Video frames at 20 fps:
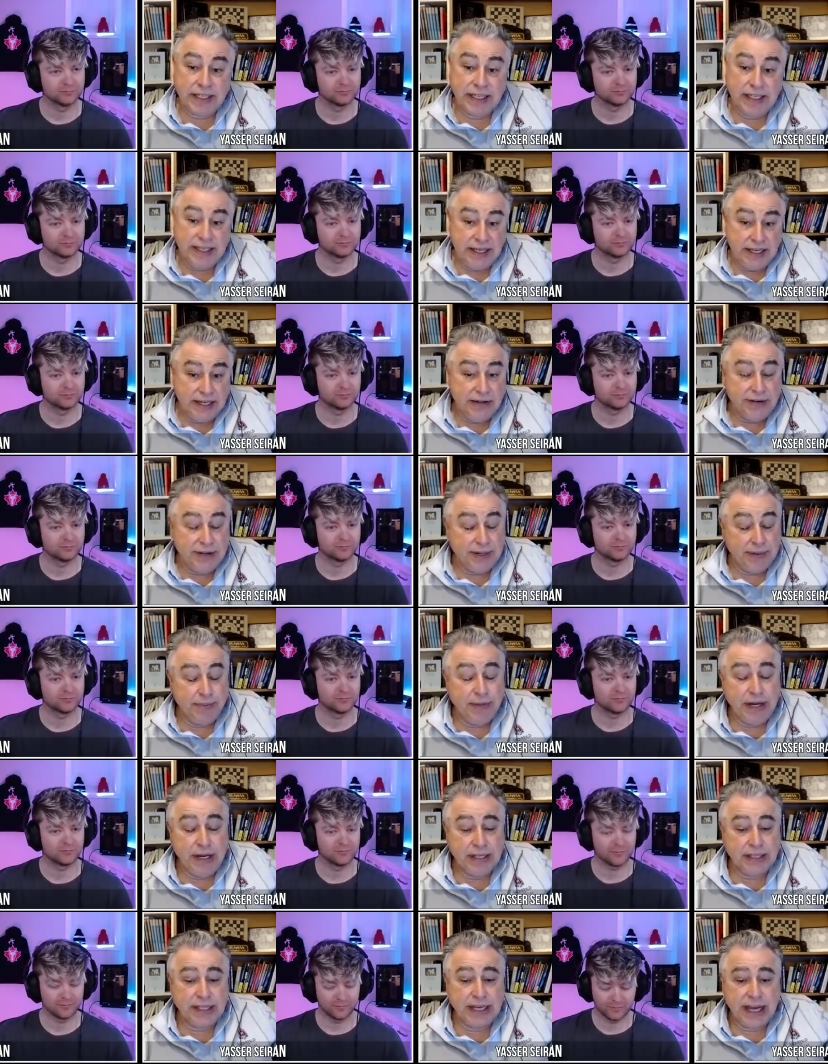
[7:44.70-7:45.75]
Speaker 1: a daring
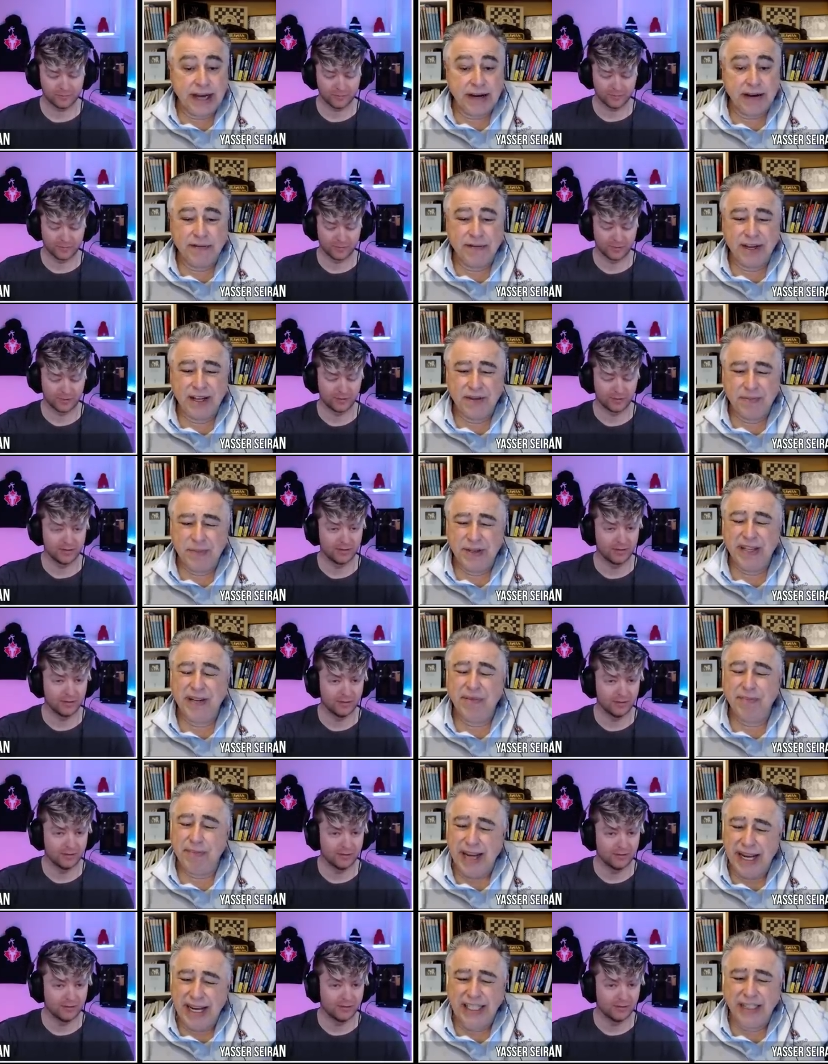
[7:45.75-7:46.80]
pawn sacrifice, but
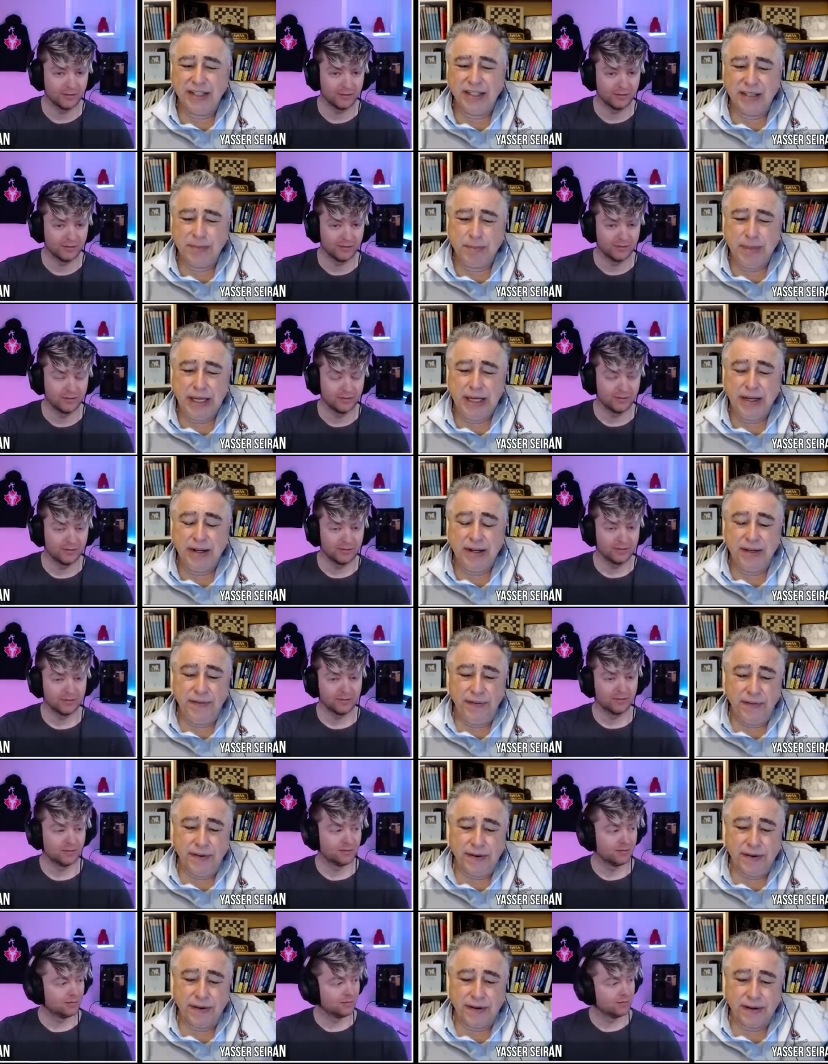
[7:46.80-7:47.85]
it might just be good
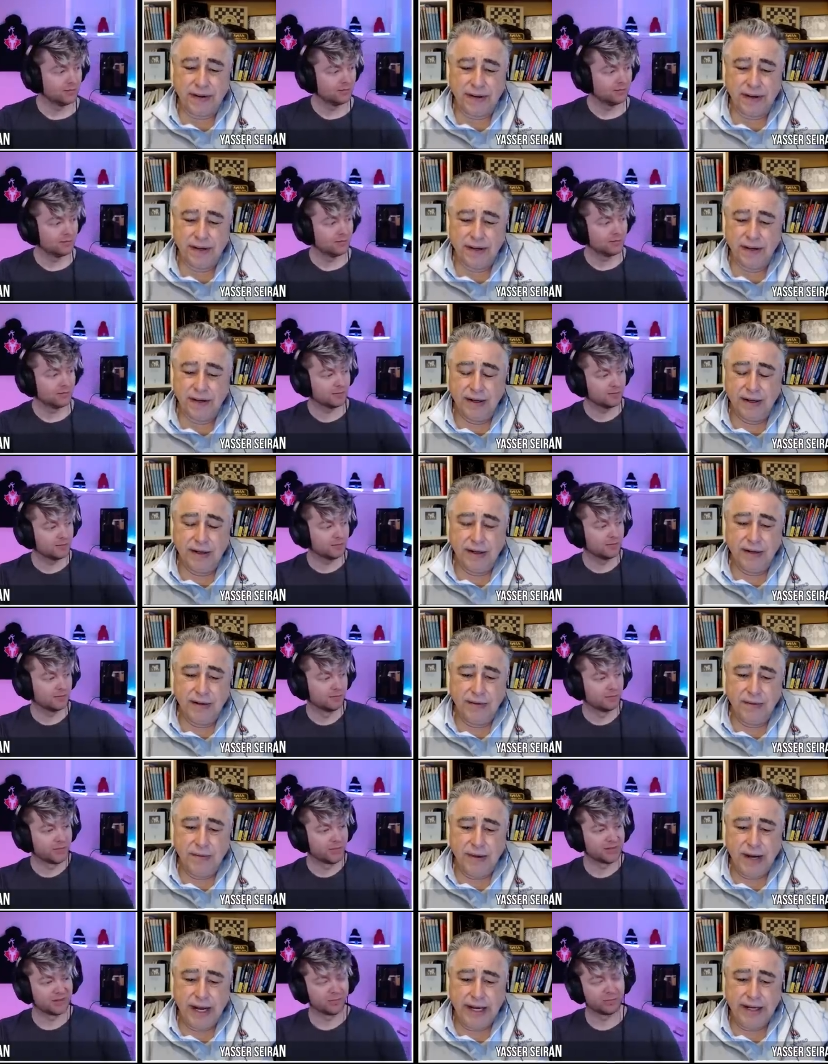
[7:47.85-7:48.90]
for
Speaker 2: her.
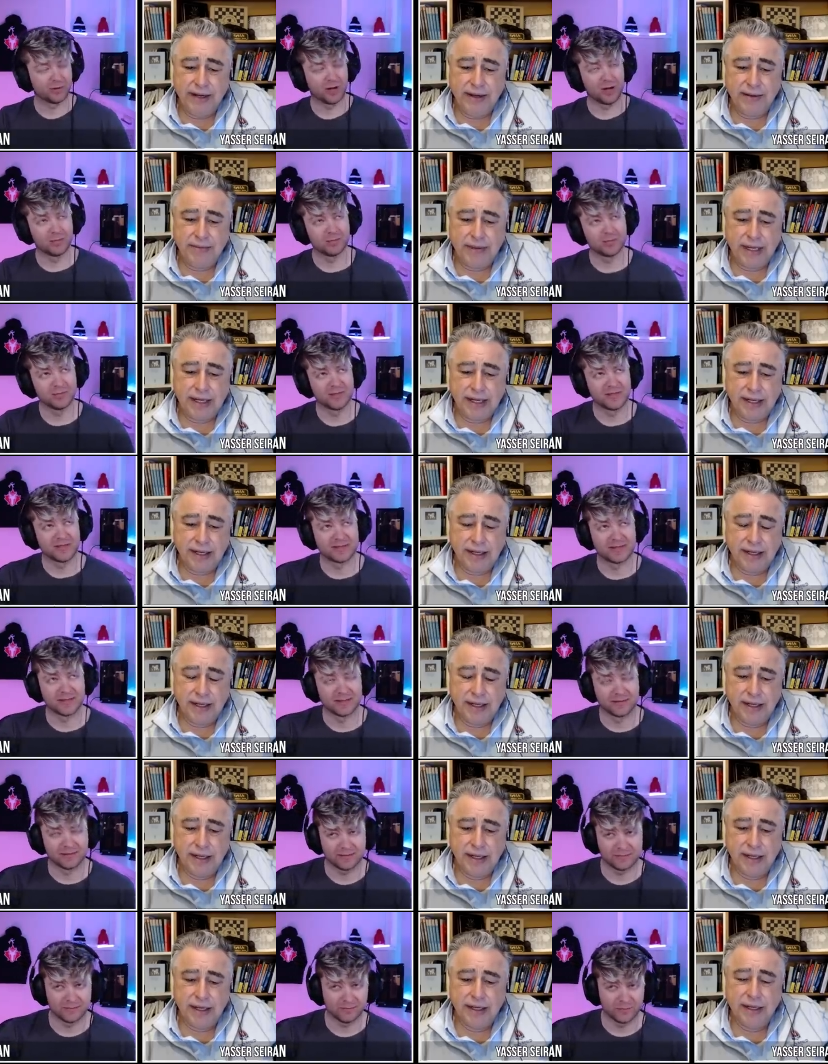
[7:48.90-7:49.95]
But the problem is
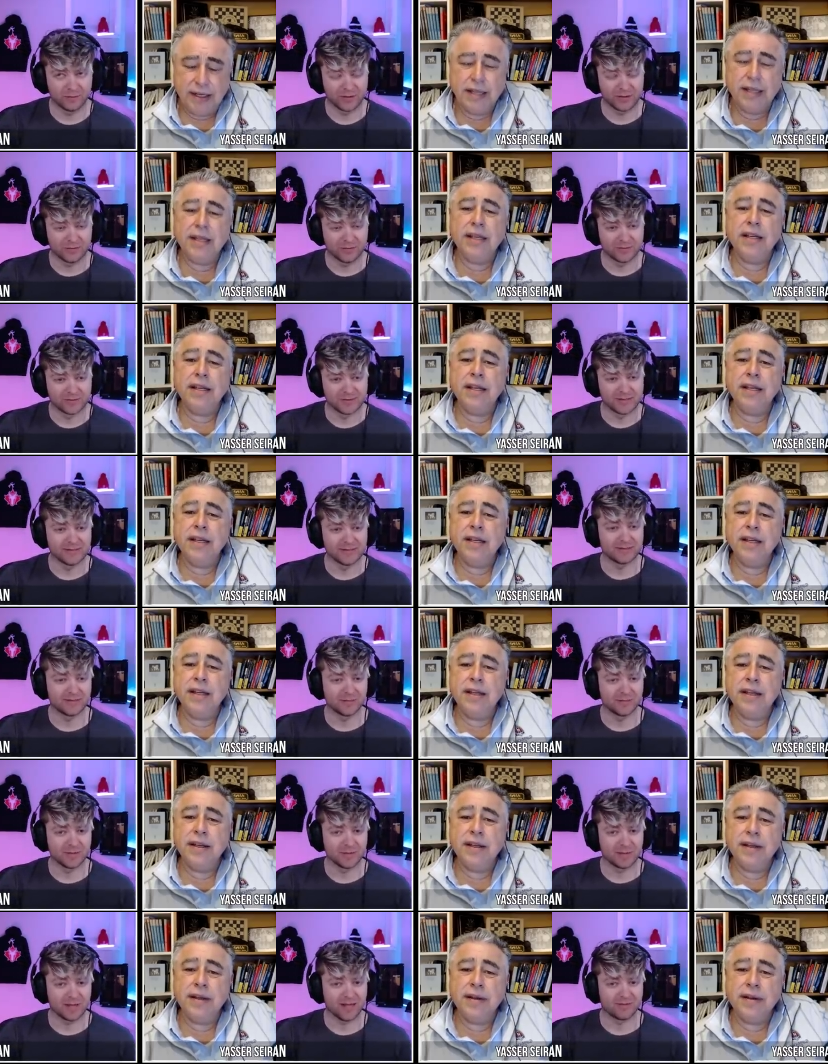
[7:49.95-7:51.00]
that when you see something
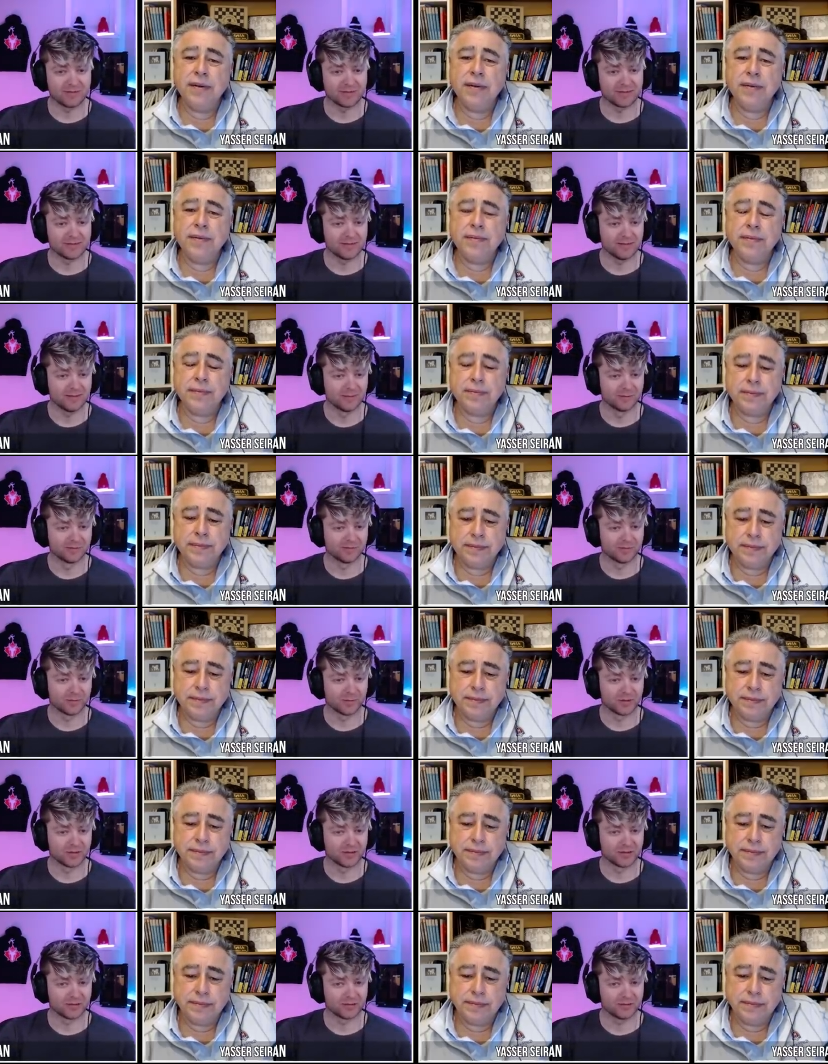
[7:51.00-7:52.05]
you haven't seen
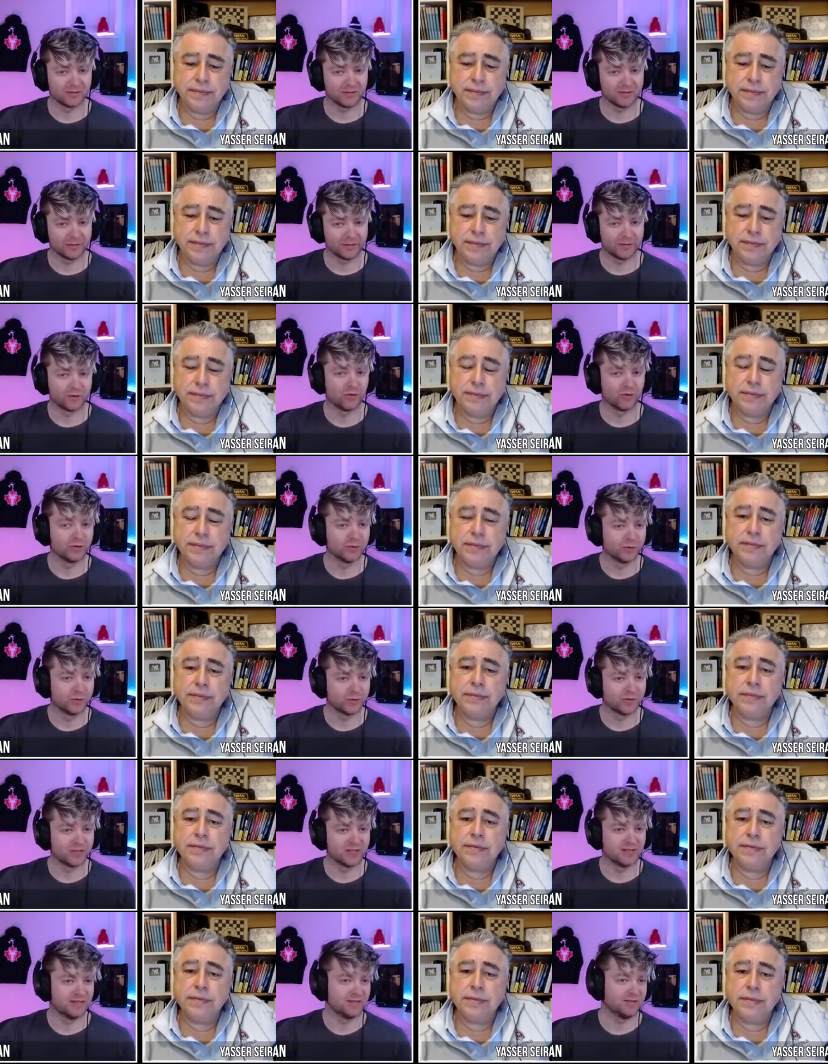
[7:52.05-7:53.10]
before, you don't usually
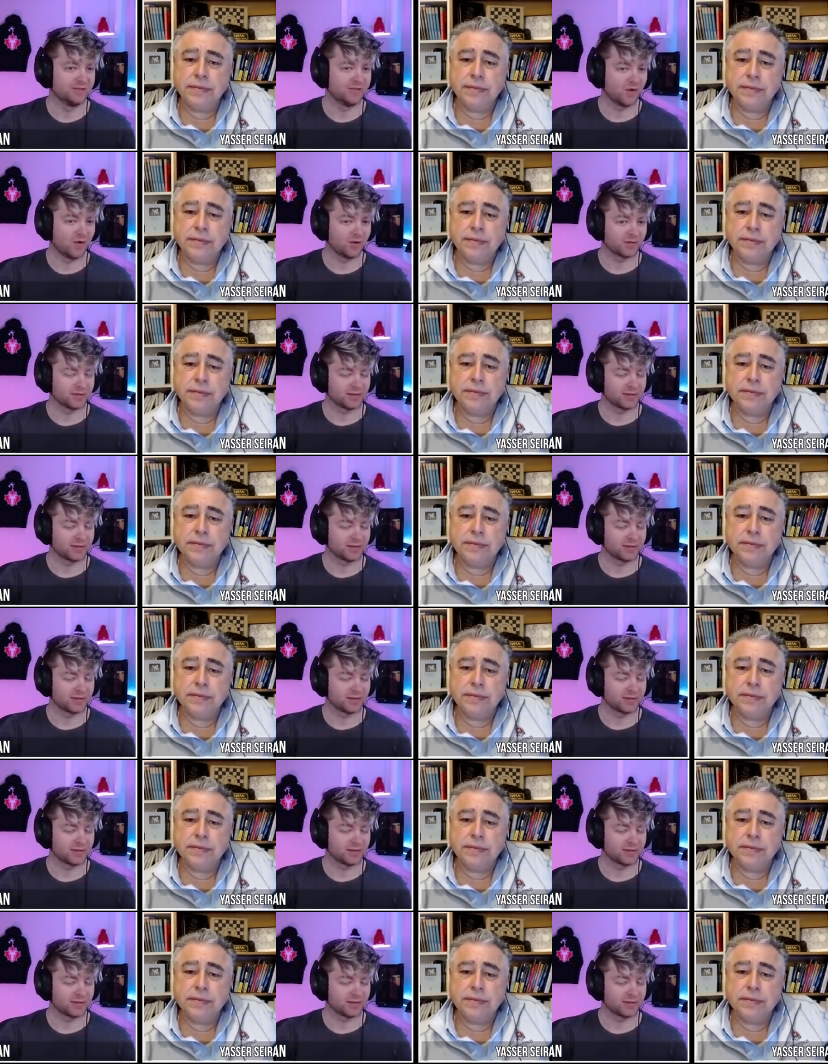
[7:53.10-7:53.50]
default to